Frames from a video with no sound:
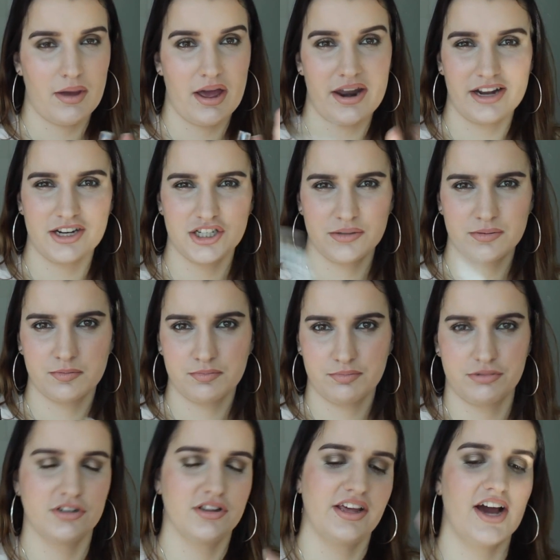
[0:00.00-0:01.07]
And I just
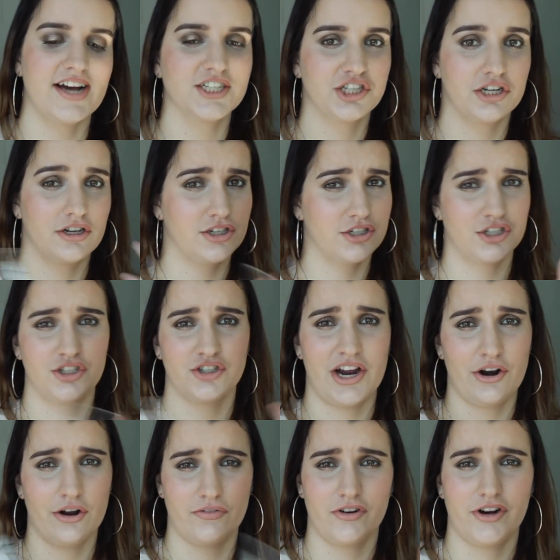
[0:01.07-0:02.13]
put the eyeshadow
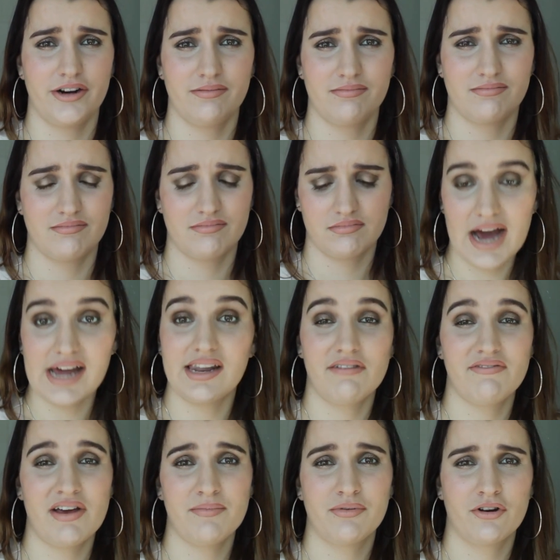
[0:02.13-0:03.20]
straight over it. I
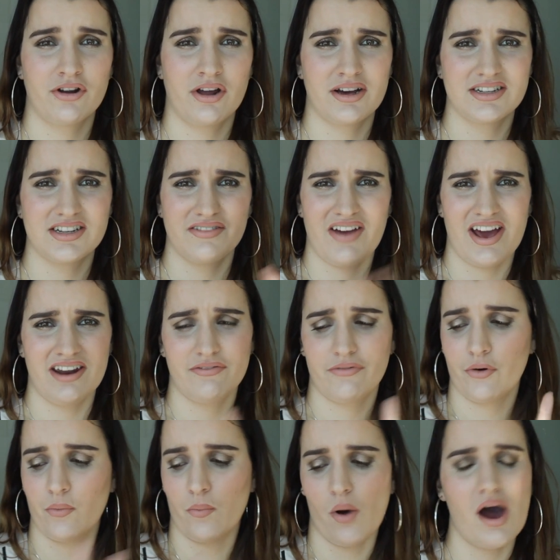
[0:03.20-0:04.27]
love that product. I've had it
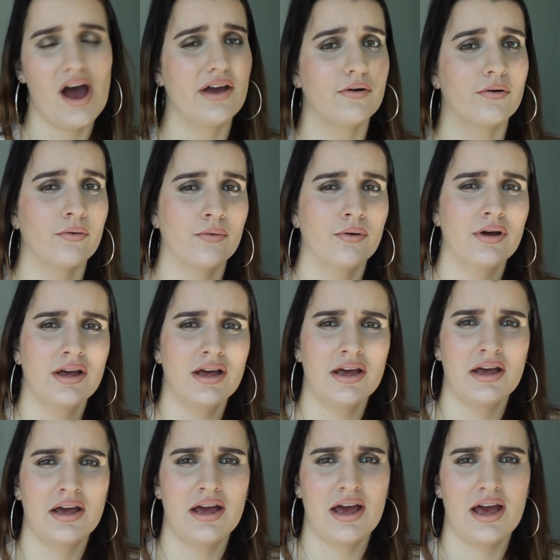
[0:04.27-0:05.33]
for a while.
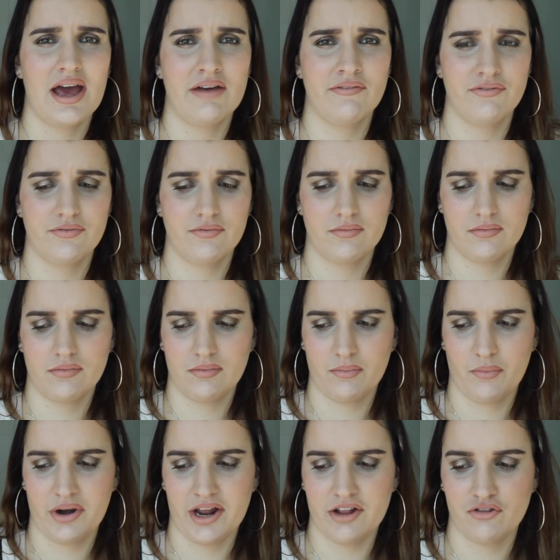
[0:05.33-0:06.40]

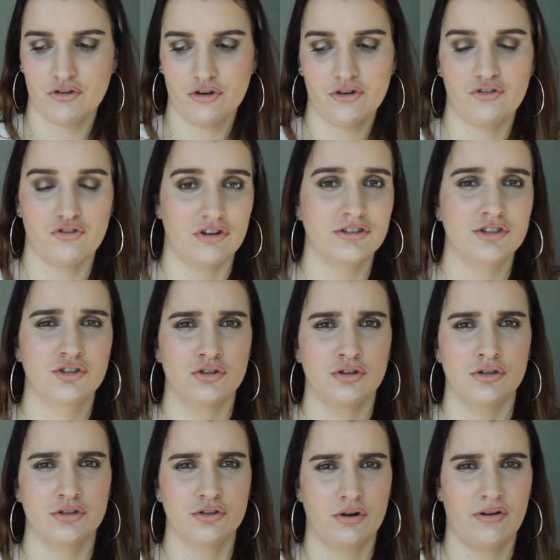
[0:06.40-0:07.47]
When I do
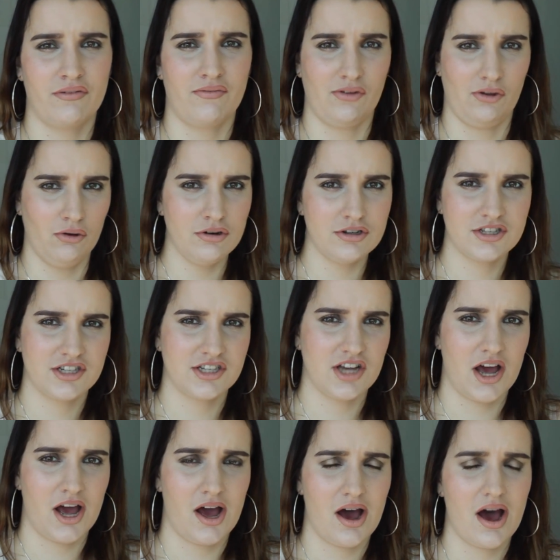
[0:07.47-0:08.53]
drugstore sort of looks,
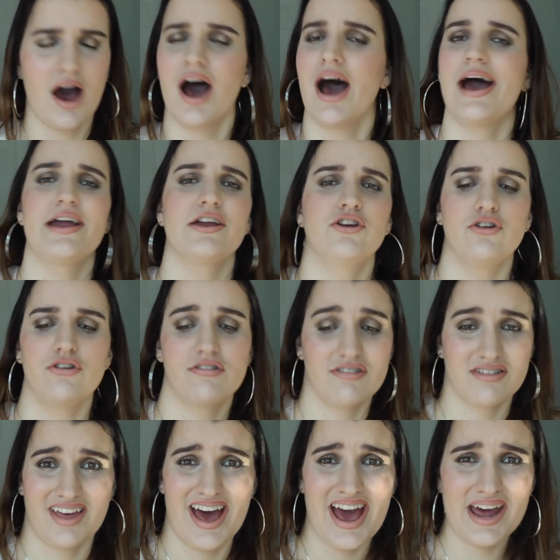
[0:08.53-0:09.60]
I
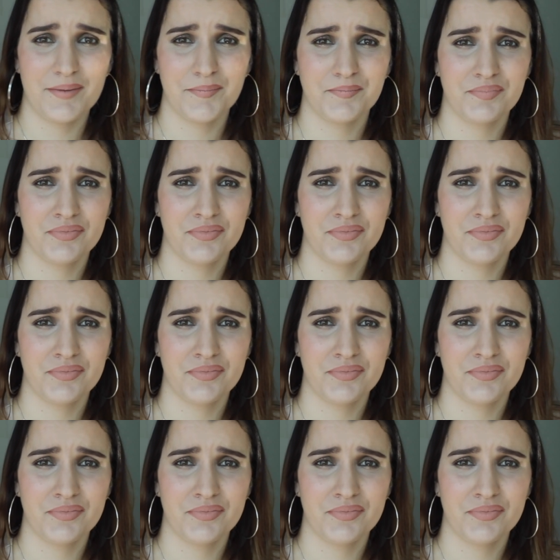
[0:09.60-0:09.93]
use that